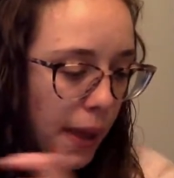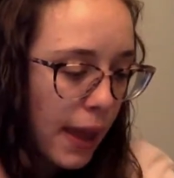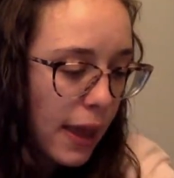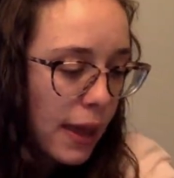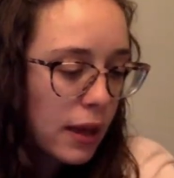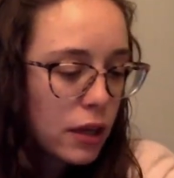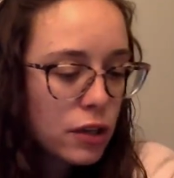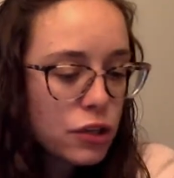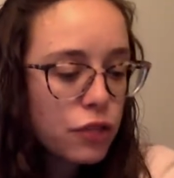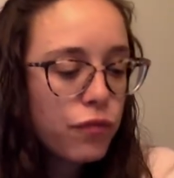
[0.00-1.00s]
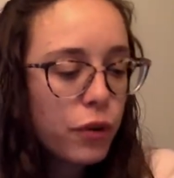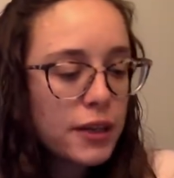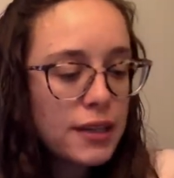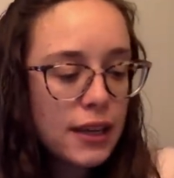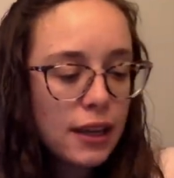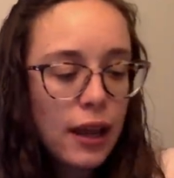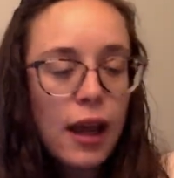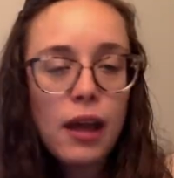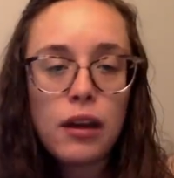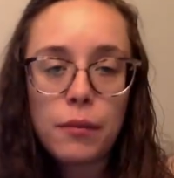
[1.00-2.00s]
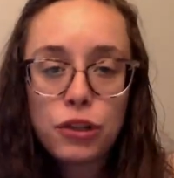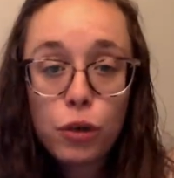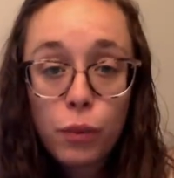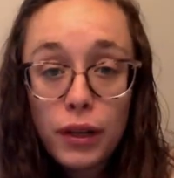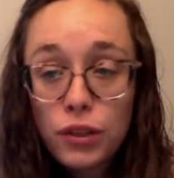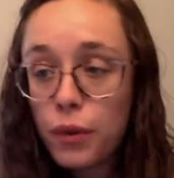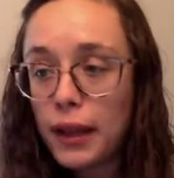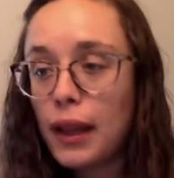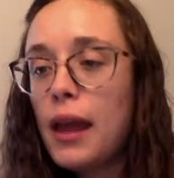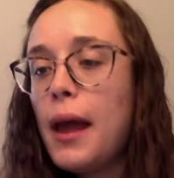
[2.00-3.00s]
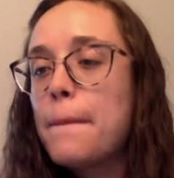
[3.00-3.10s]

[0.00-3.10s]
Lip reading: page 14, number 2.20.